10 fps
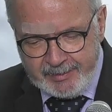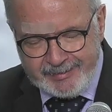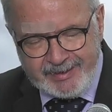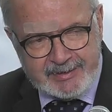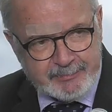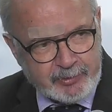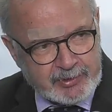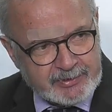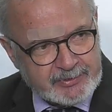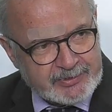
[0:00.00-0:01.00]
And that is
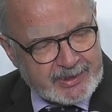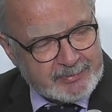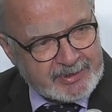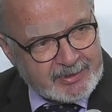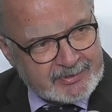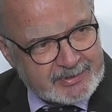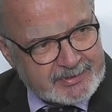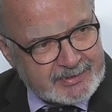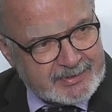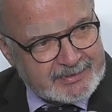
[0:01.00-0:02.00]
important to say because
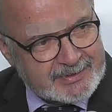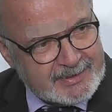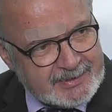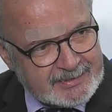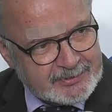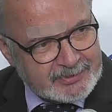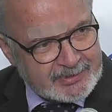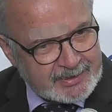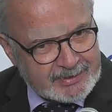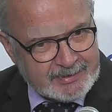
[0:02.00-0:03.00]
it's easy to
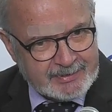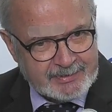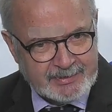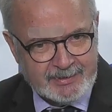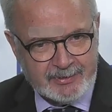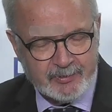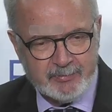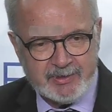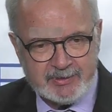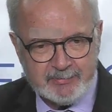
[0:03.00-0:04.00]
say we
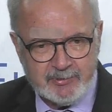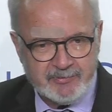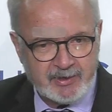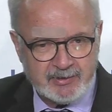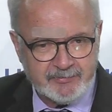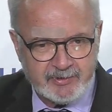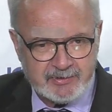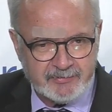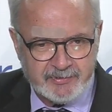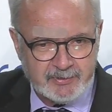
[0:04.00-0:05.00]
must move out of
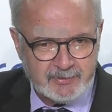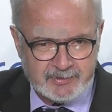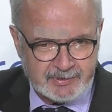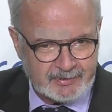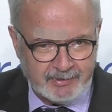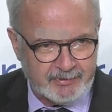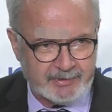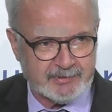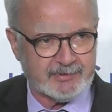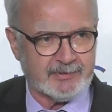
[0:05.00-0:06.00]
fossil fuels and all
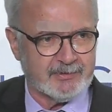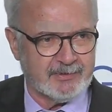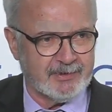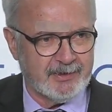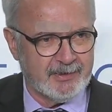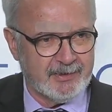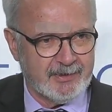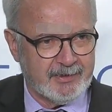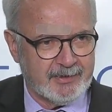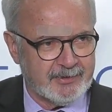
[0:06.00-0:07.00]
this.
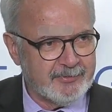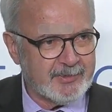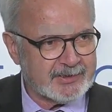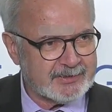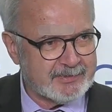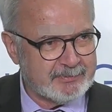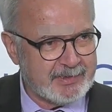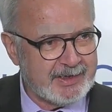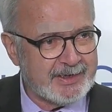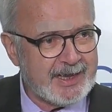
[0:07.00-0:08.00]
You must
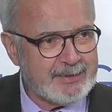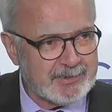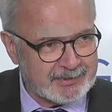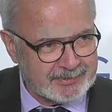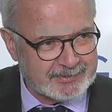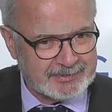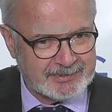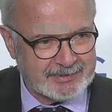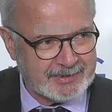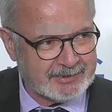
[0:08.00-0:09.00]
enable
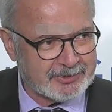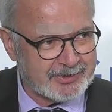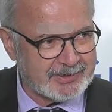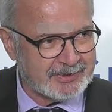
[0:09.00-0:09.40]
countries